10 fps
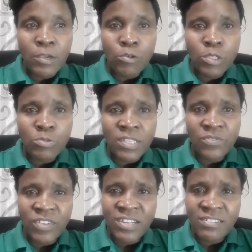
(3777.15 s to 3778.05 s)
The course
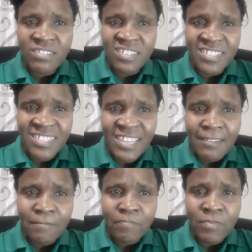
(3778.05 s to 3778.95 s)
was very
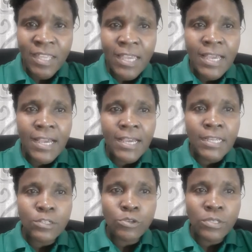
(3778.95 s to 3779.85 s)
interesting.
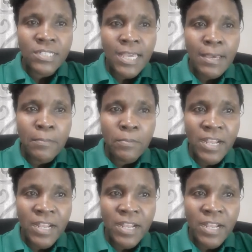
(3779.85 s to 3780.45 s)
Dr.